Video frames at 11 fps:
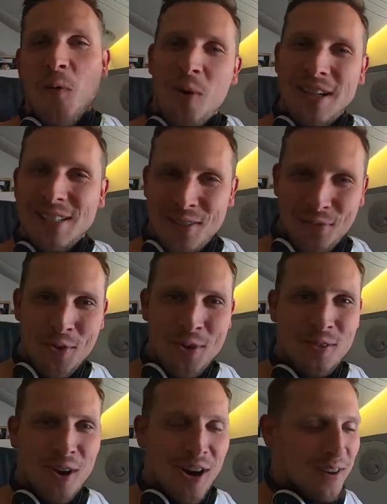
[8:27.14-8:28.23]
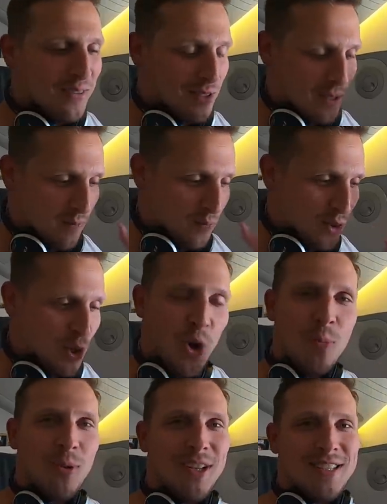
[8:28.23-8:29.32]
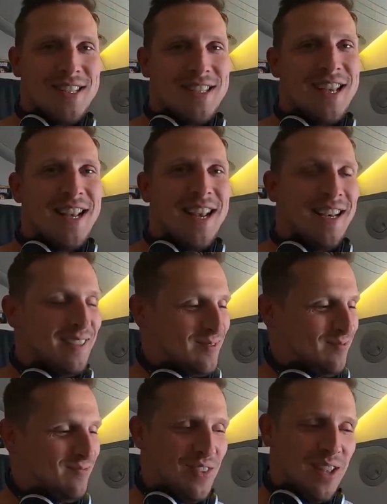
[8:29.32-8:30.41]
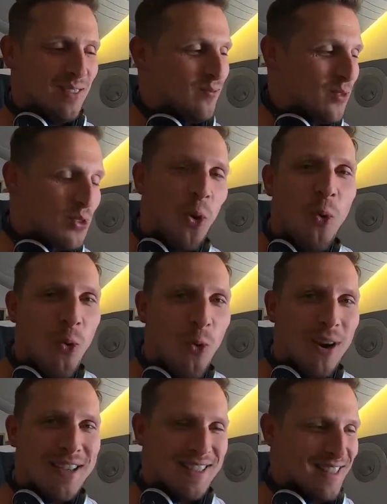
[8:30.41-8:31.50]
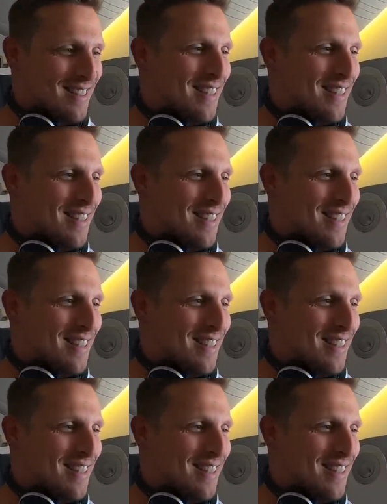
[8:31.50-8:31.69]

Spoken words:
once the food arrives, turbulence is hit in. It's always the